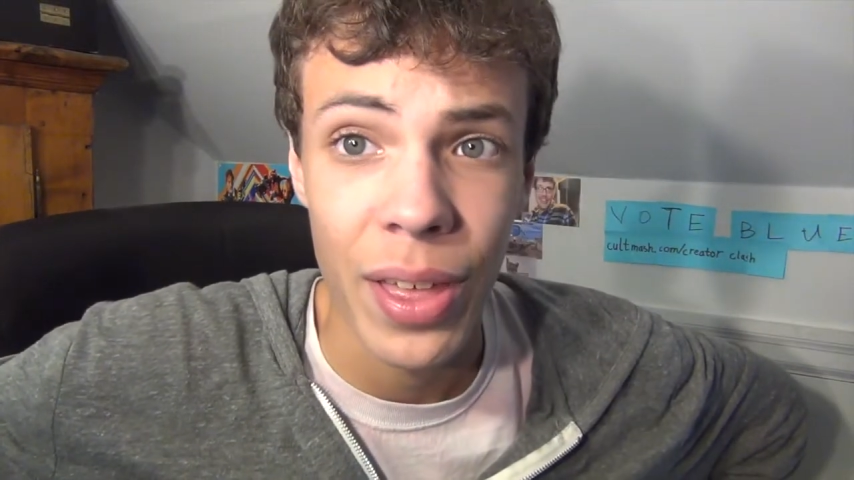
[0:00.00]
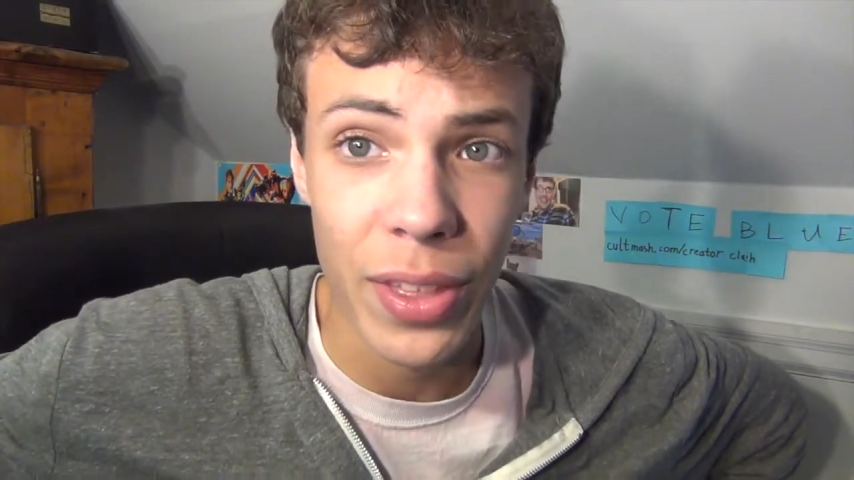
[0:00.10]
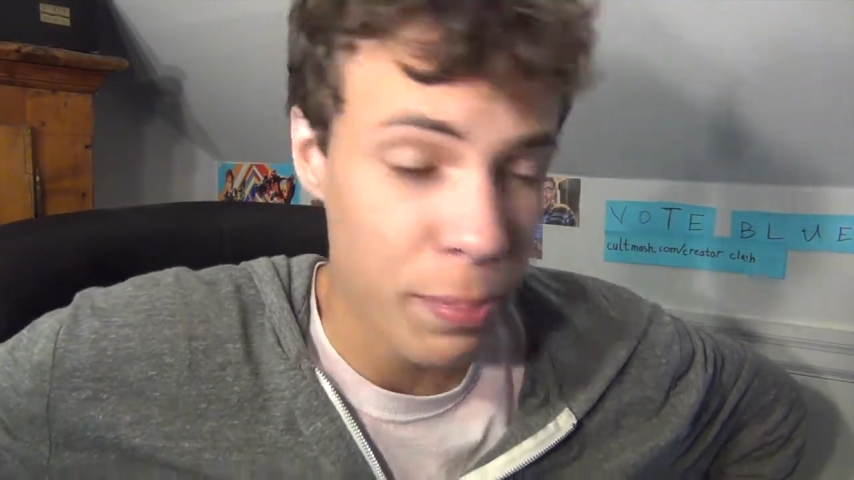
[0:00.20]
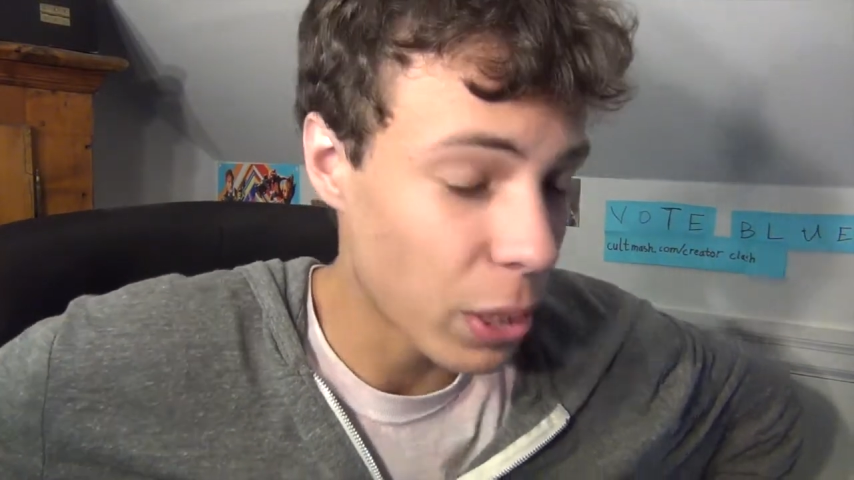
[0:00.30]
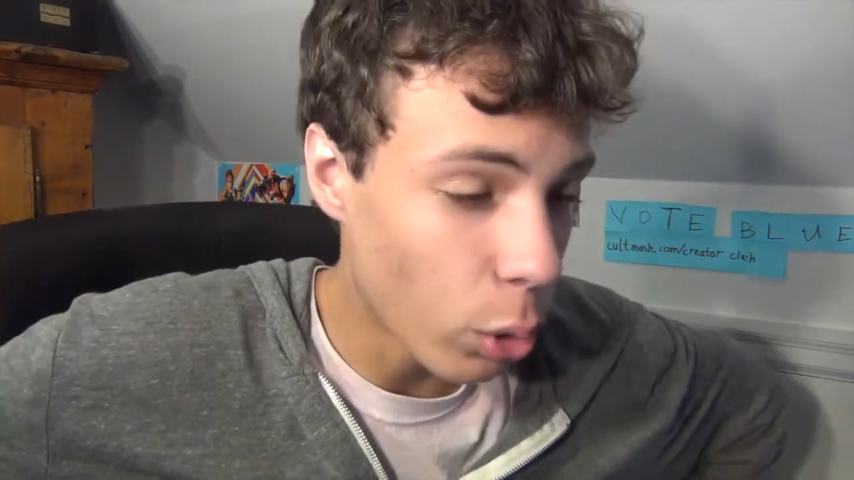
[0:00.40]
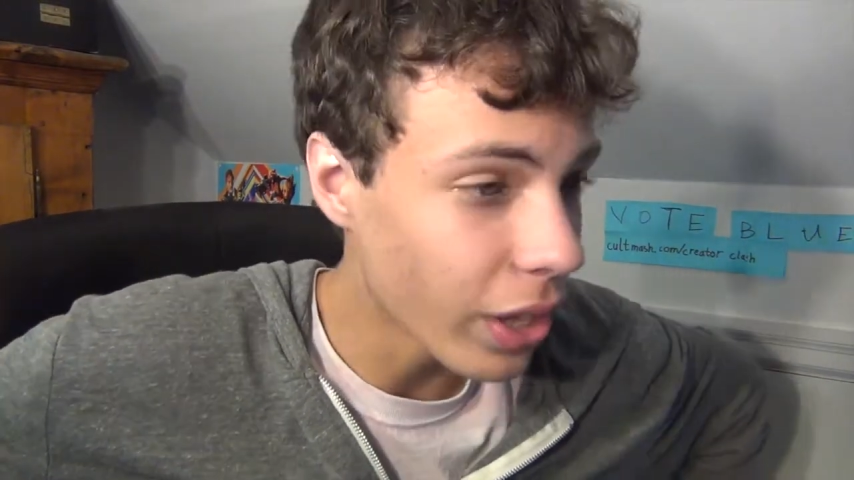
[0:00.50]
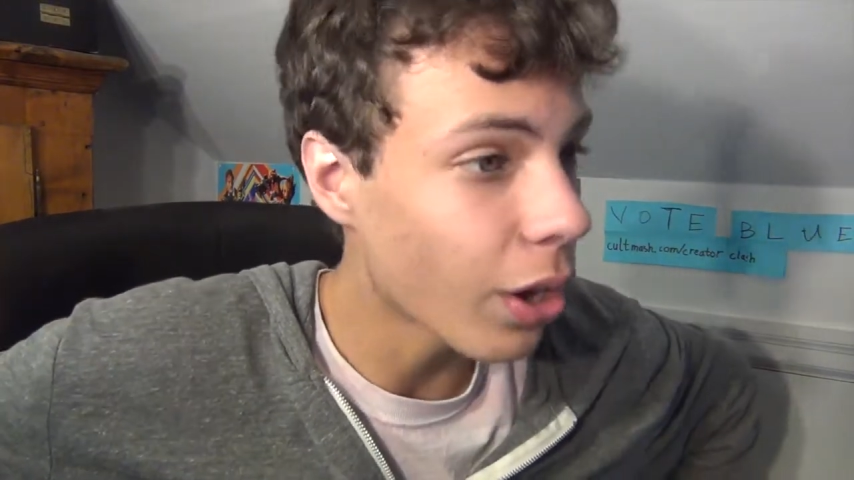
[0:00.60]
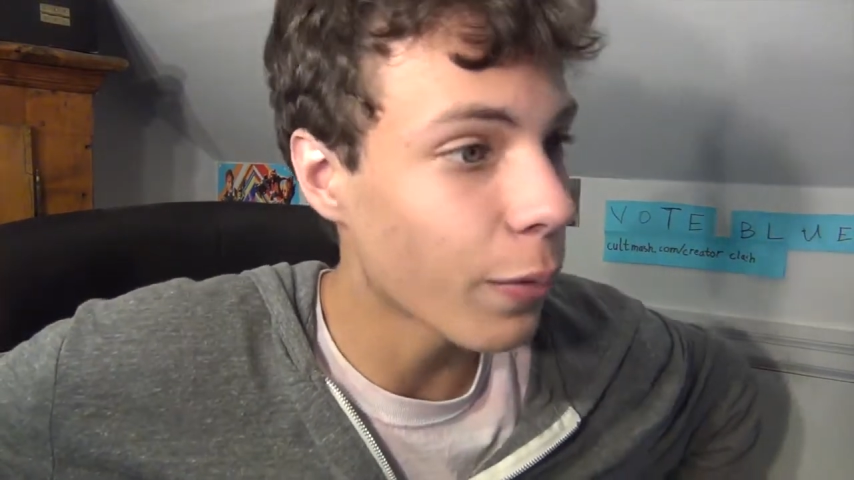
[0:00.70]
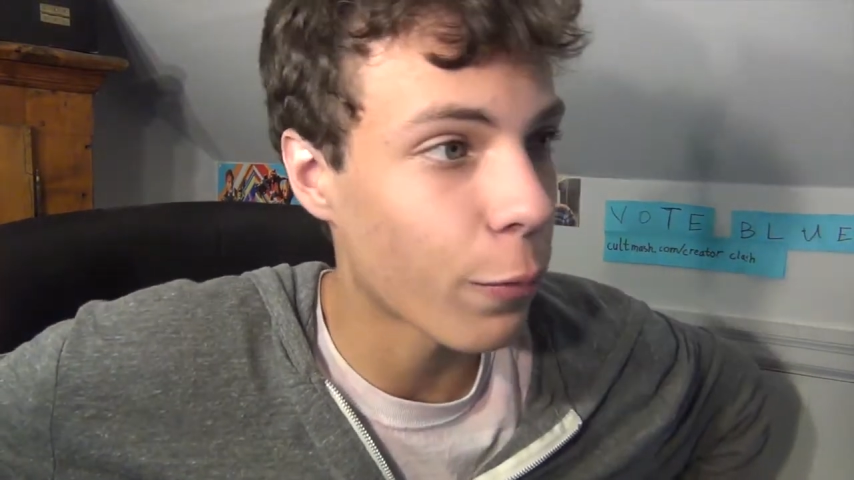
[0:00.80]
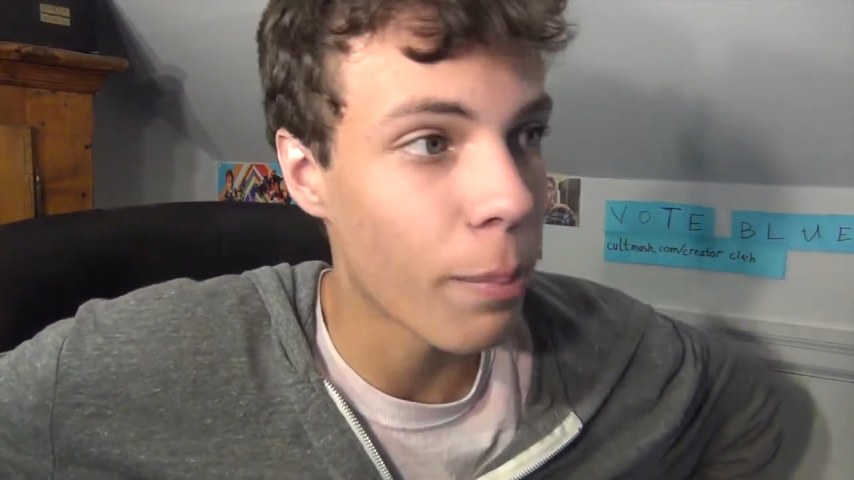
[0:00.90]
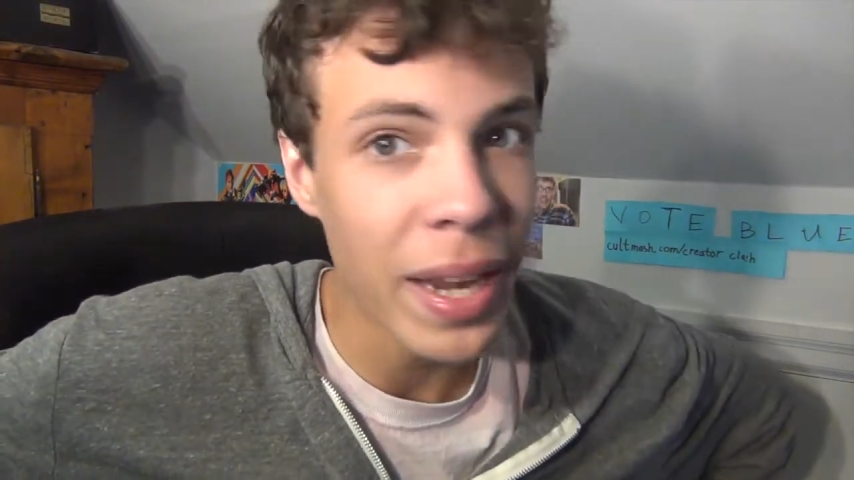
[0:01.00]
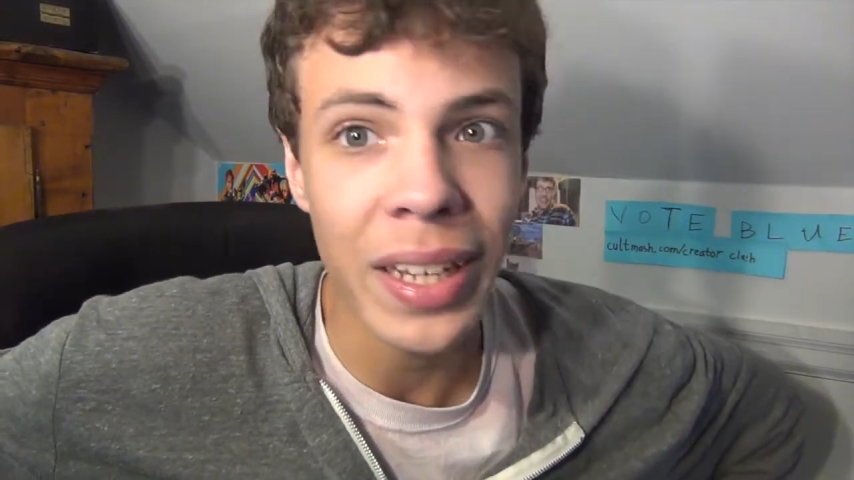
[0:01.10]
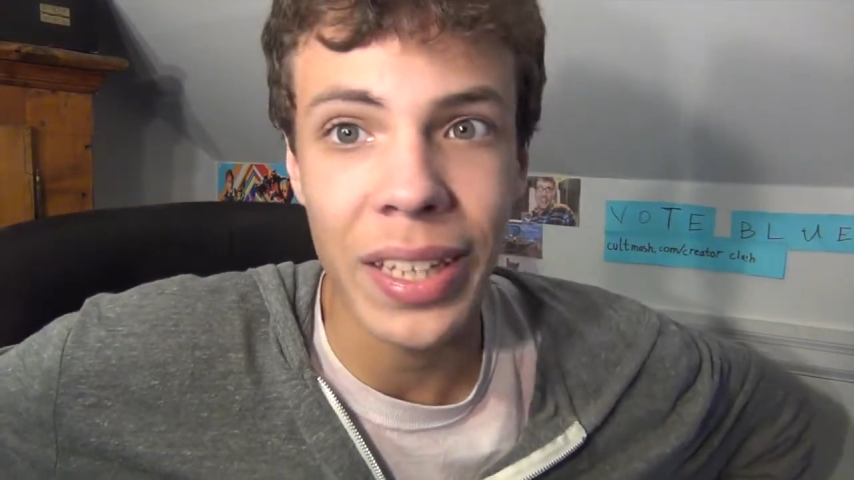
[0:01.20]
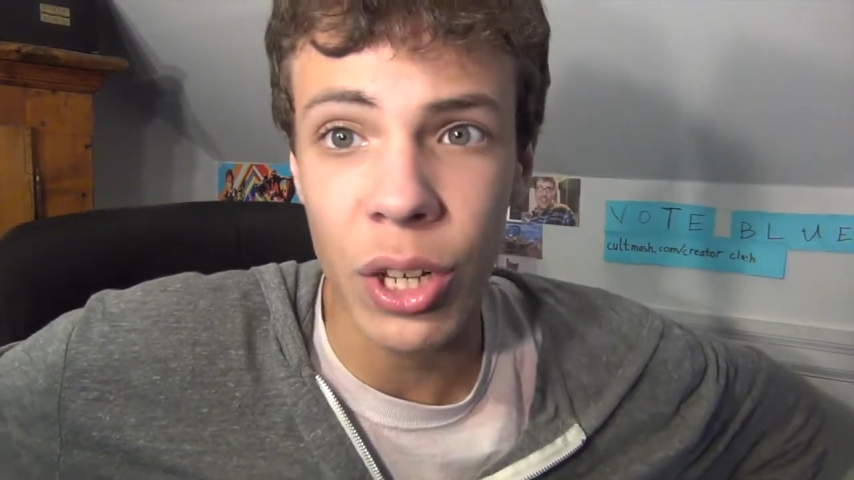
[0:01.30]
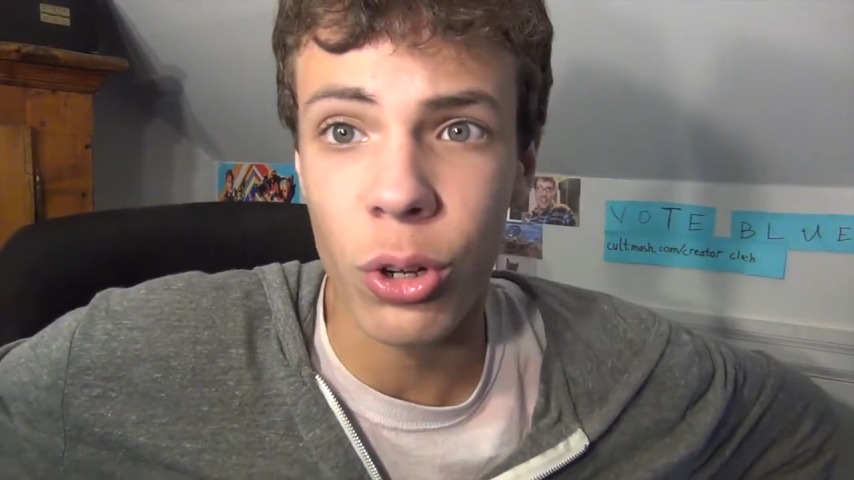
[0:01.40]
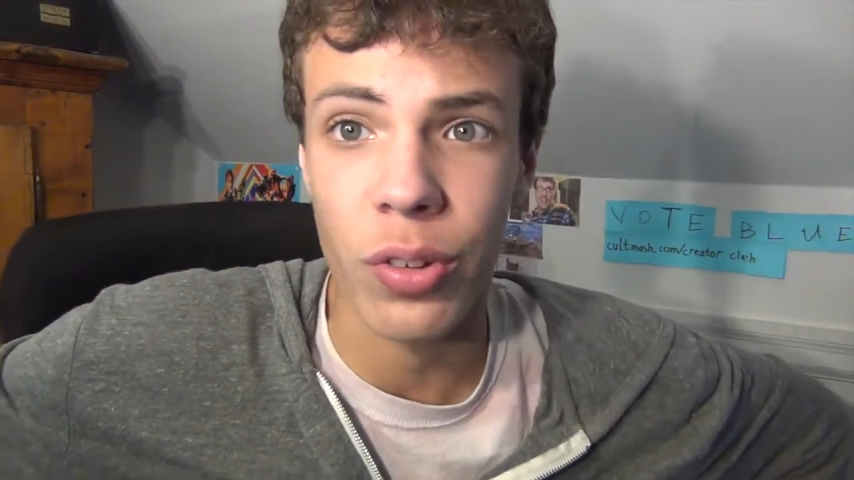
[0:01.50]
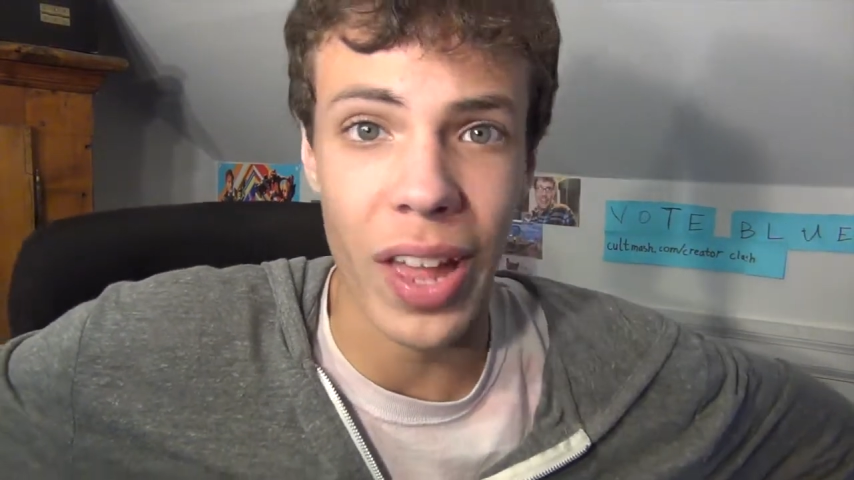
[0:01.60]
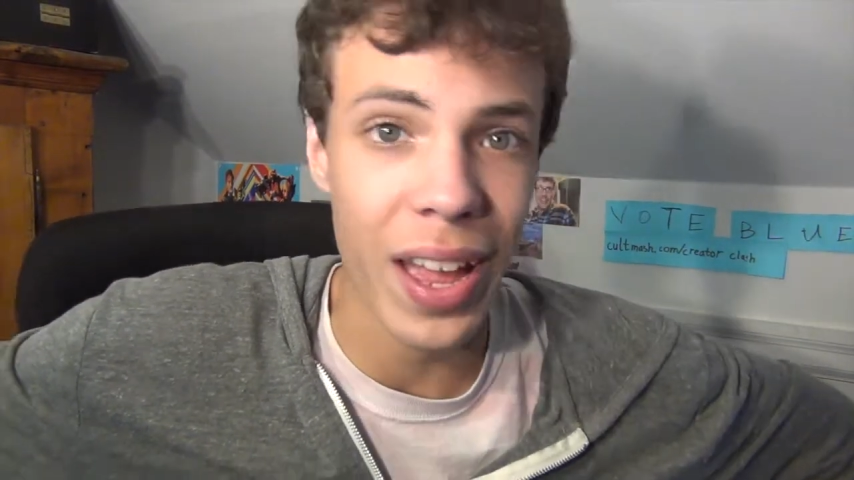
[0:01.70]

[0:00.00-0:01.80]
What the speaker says: that's been going on for many years,